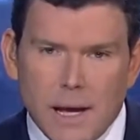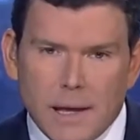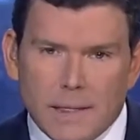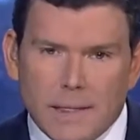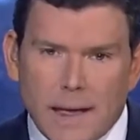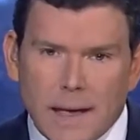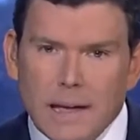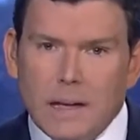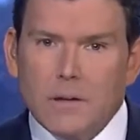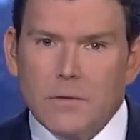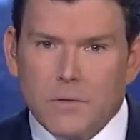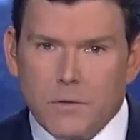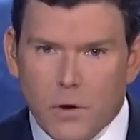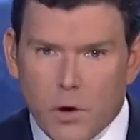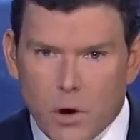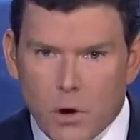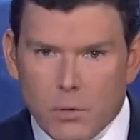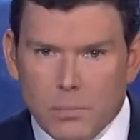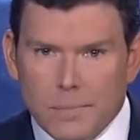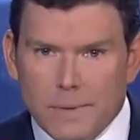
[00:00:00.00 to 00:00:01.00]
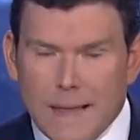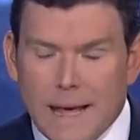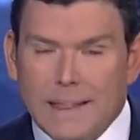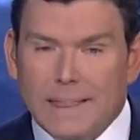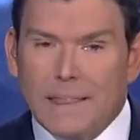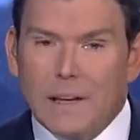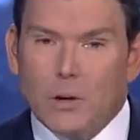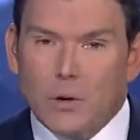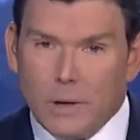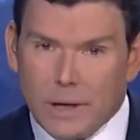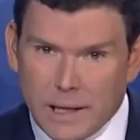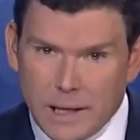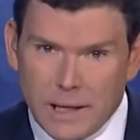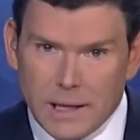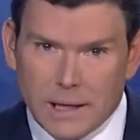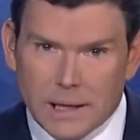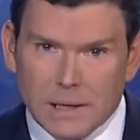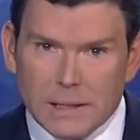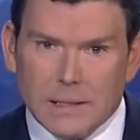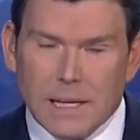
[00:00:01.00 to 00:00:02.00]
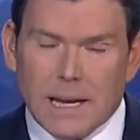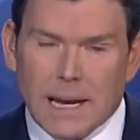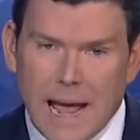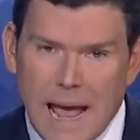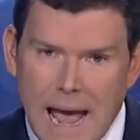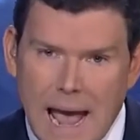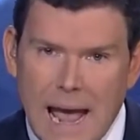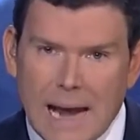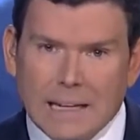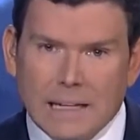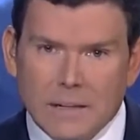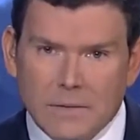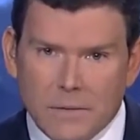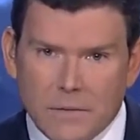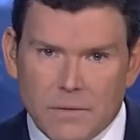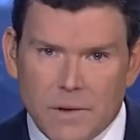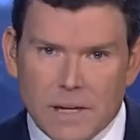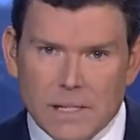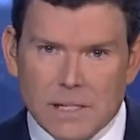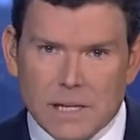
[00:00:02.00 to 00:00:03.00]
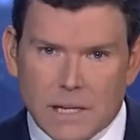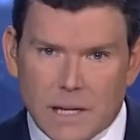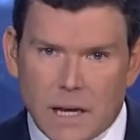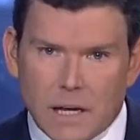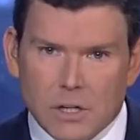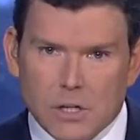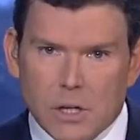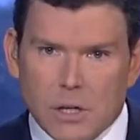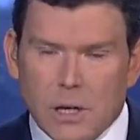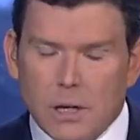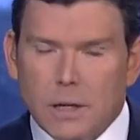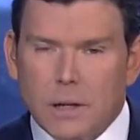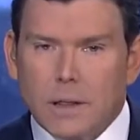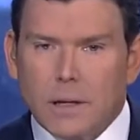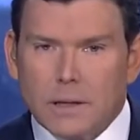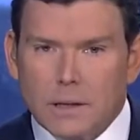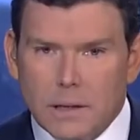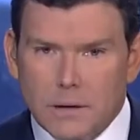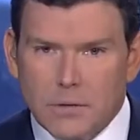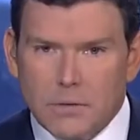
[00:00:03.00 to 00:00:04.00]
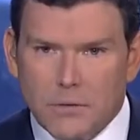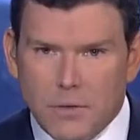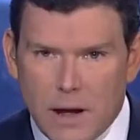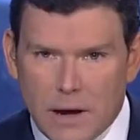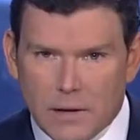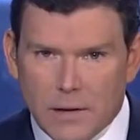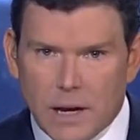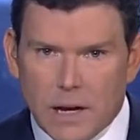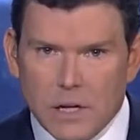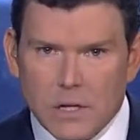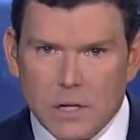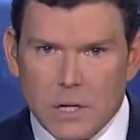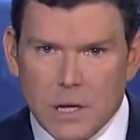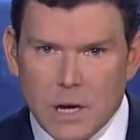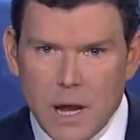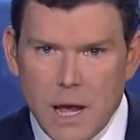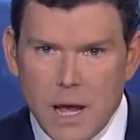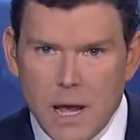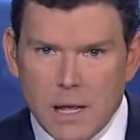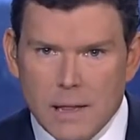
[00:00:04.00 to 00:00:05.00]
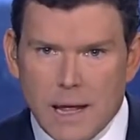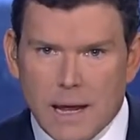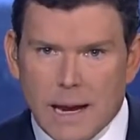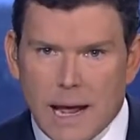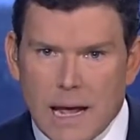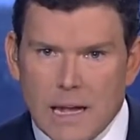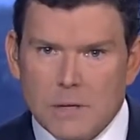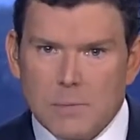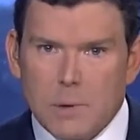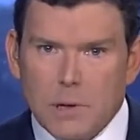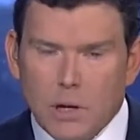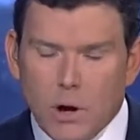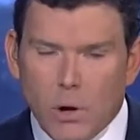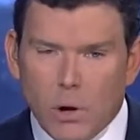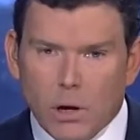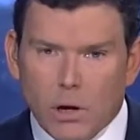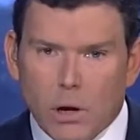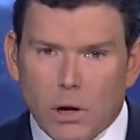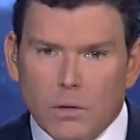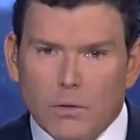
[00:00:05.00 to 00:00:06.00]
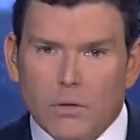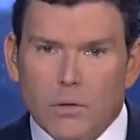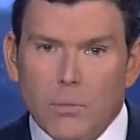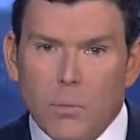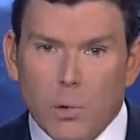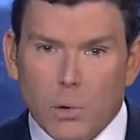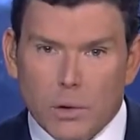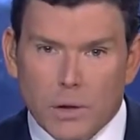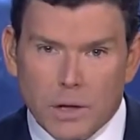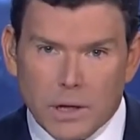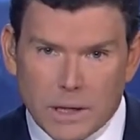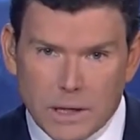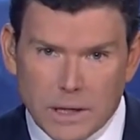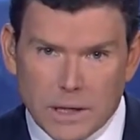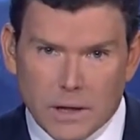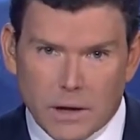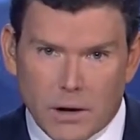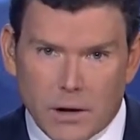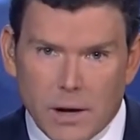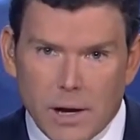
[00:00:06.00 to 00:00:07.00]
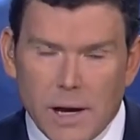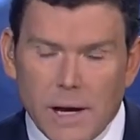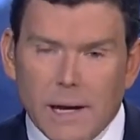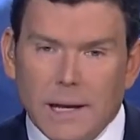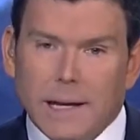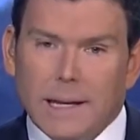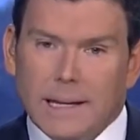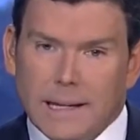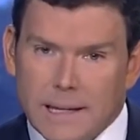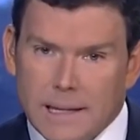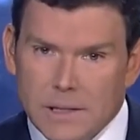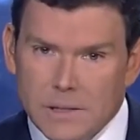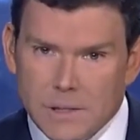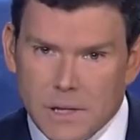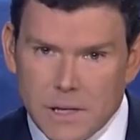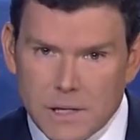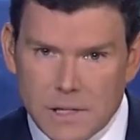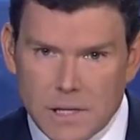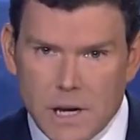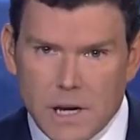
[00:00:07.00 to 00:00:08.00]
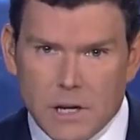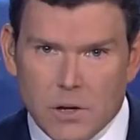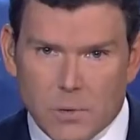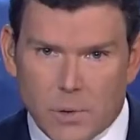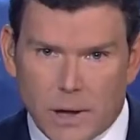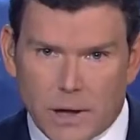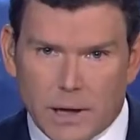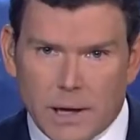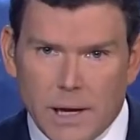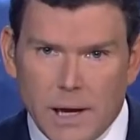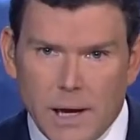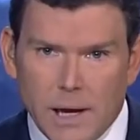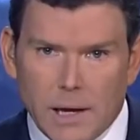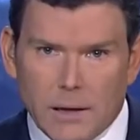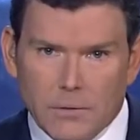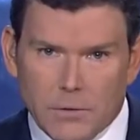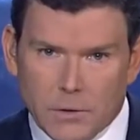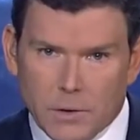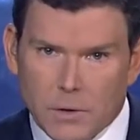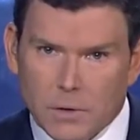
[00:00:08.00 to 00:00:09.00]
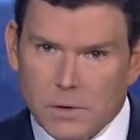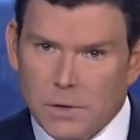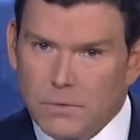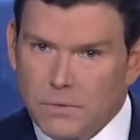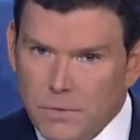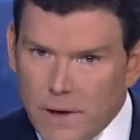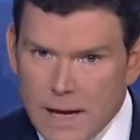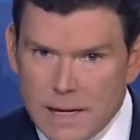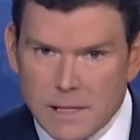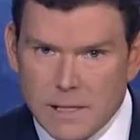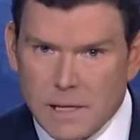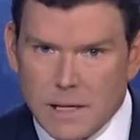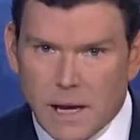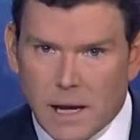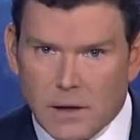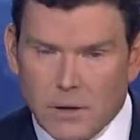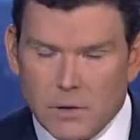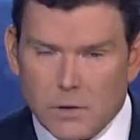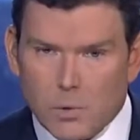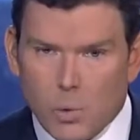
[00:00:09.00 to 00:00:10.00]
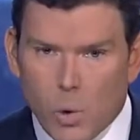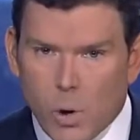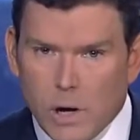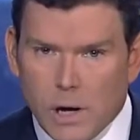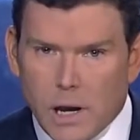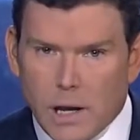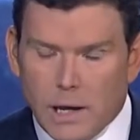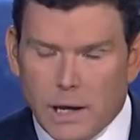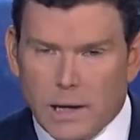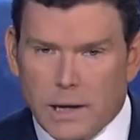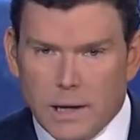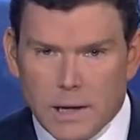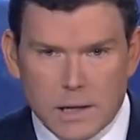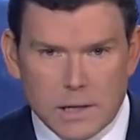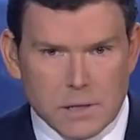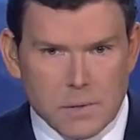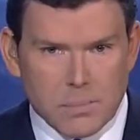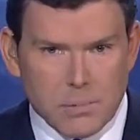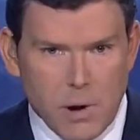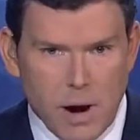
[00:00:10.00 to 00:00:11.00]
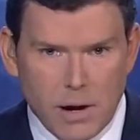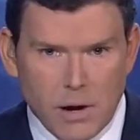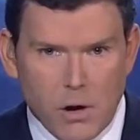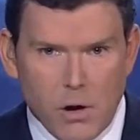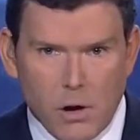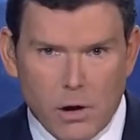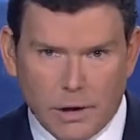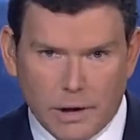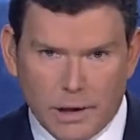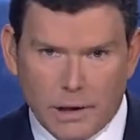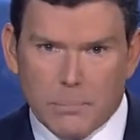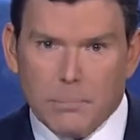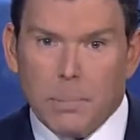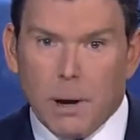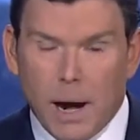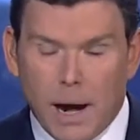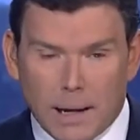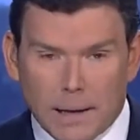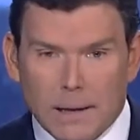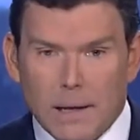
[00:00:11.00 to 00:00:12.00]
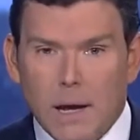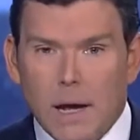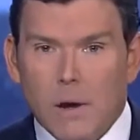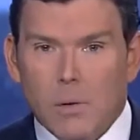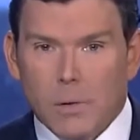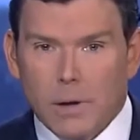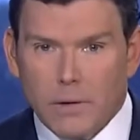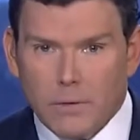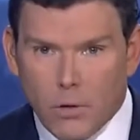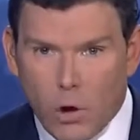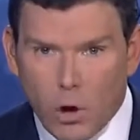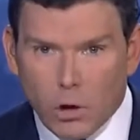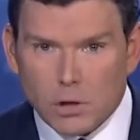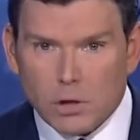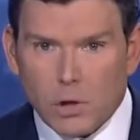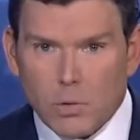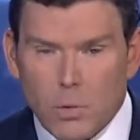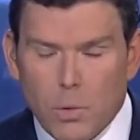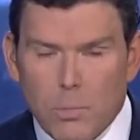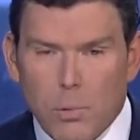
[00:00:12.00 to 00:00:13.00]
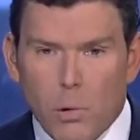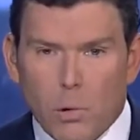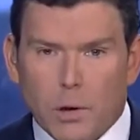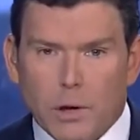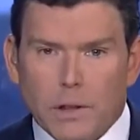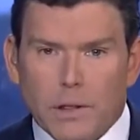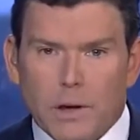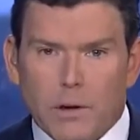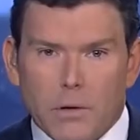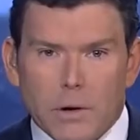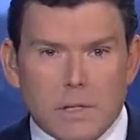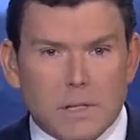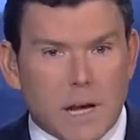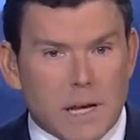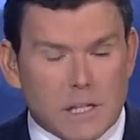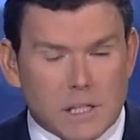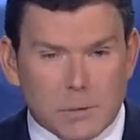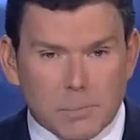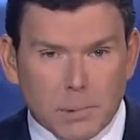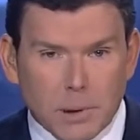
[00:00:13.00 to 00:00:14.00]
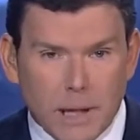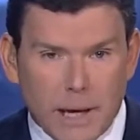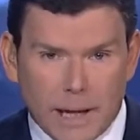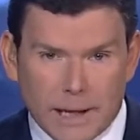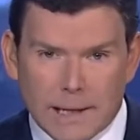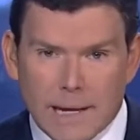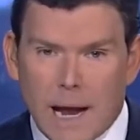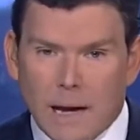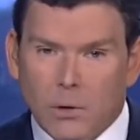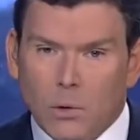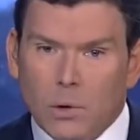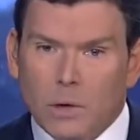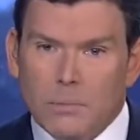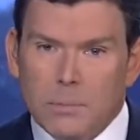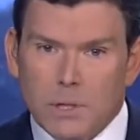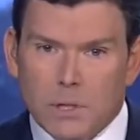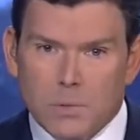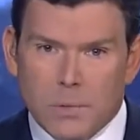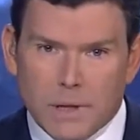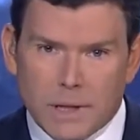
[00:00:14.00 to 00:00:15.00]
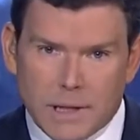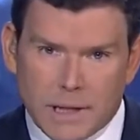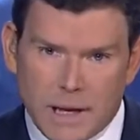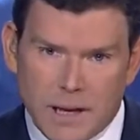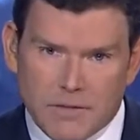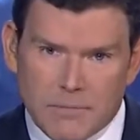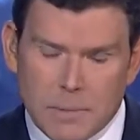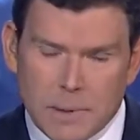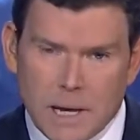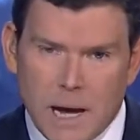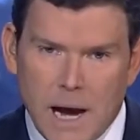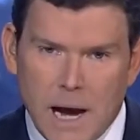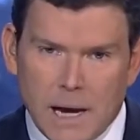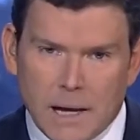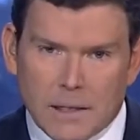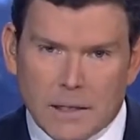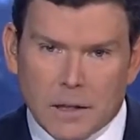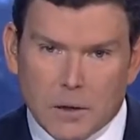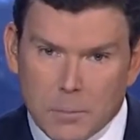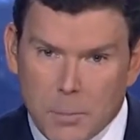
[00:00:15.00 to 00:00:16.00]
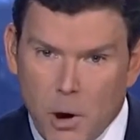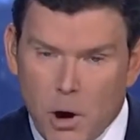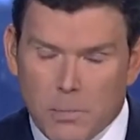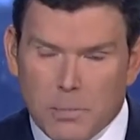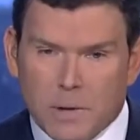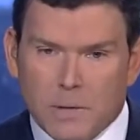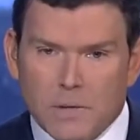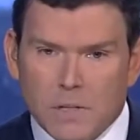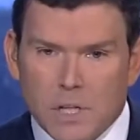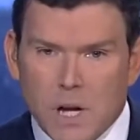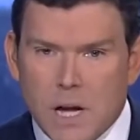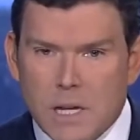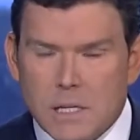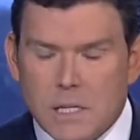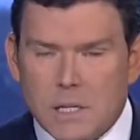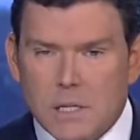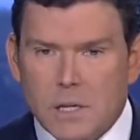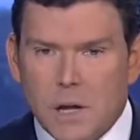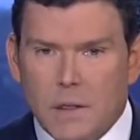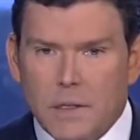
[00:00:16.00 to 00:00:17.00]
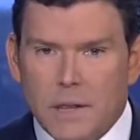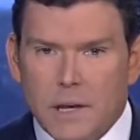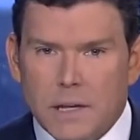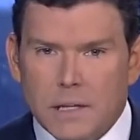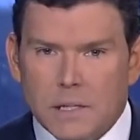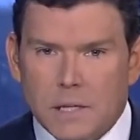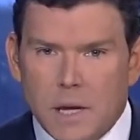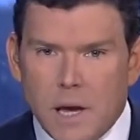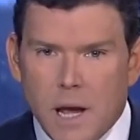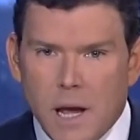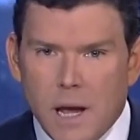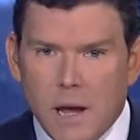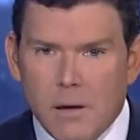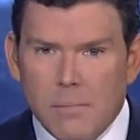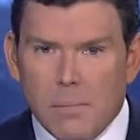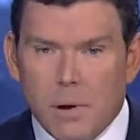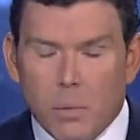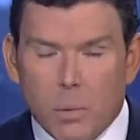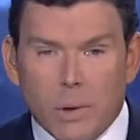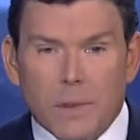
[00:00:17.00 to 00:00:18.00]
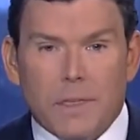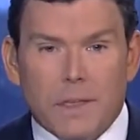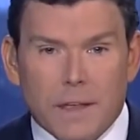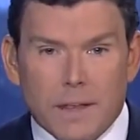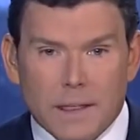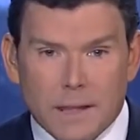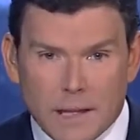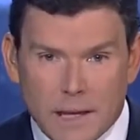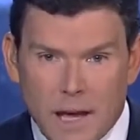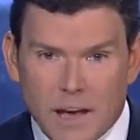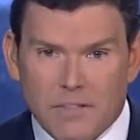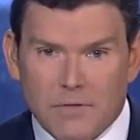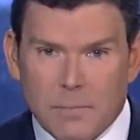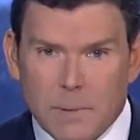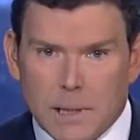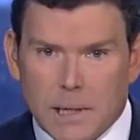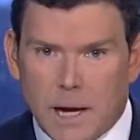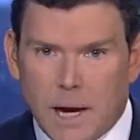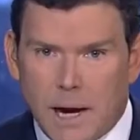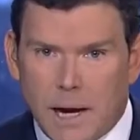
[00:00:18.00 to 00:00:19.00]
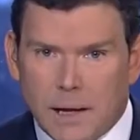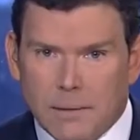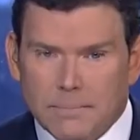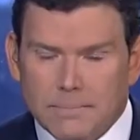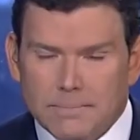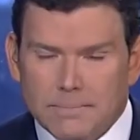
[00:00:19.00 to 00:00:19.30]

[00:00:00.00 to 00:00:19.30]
They confirm that there is an active investigation into the Clinton Foundation that has been going on for more than a year. It is continuing. And for those investigators working it, it is a priority. But we have also reported there is a split, not only between the FBI and the Department of Justice on this, but within the FBI.